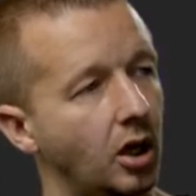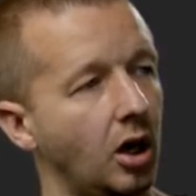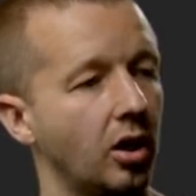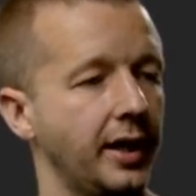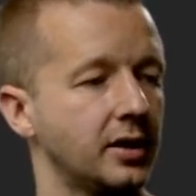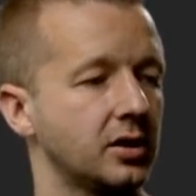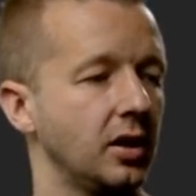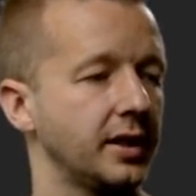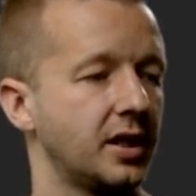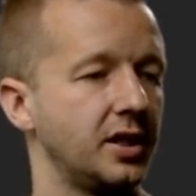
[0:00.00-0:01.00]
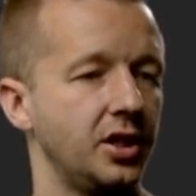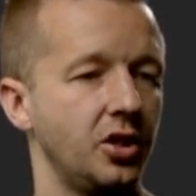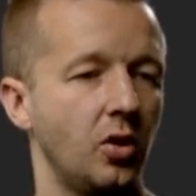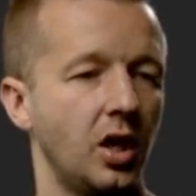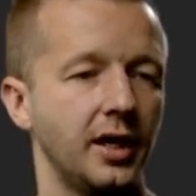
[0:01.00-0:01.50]
All right, so let's
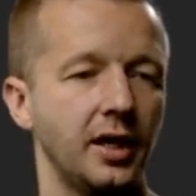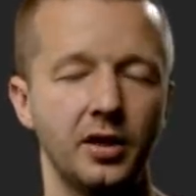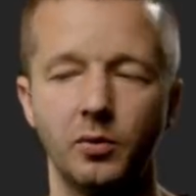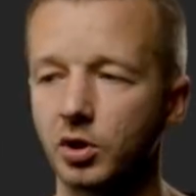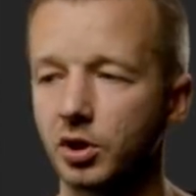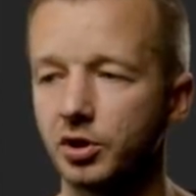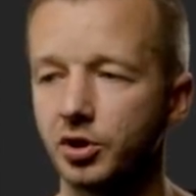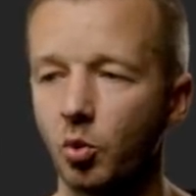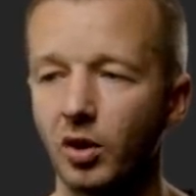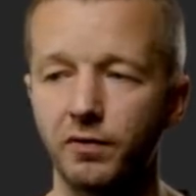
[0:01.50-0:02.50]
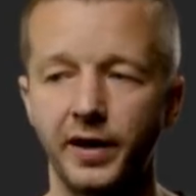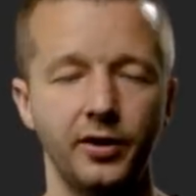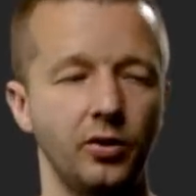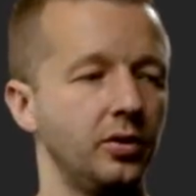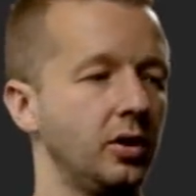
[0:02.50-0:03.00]
continue on. I think we're going to do one
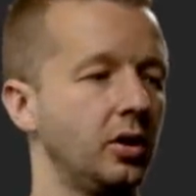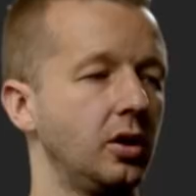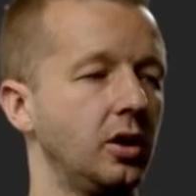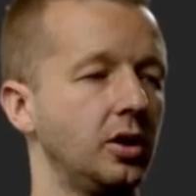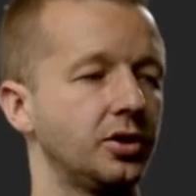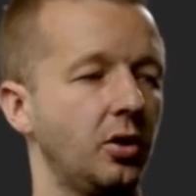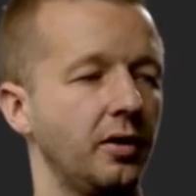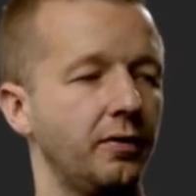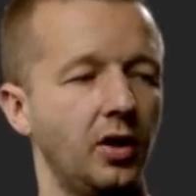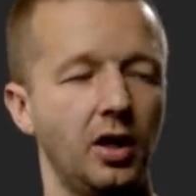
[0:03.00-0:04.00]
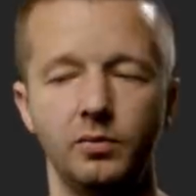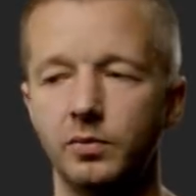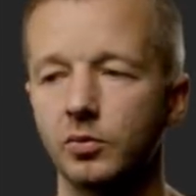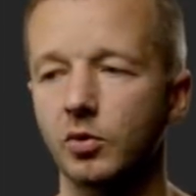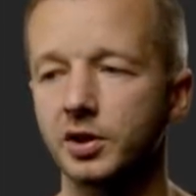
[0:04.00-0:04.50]
final. So our from,
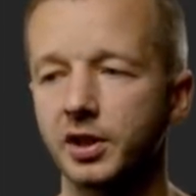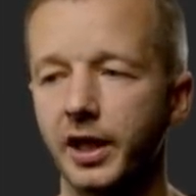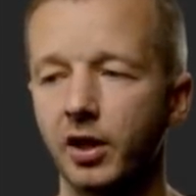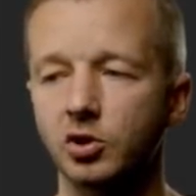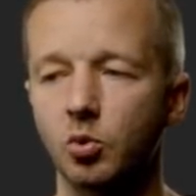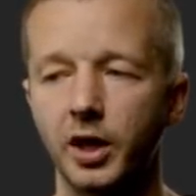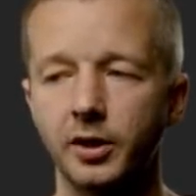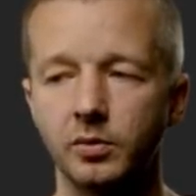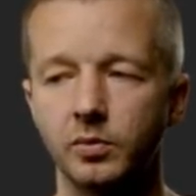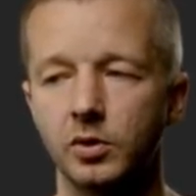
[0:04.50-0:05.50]
we're going to say h1,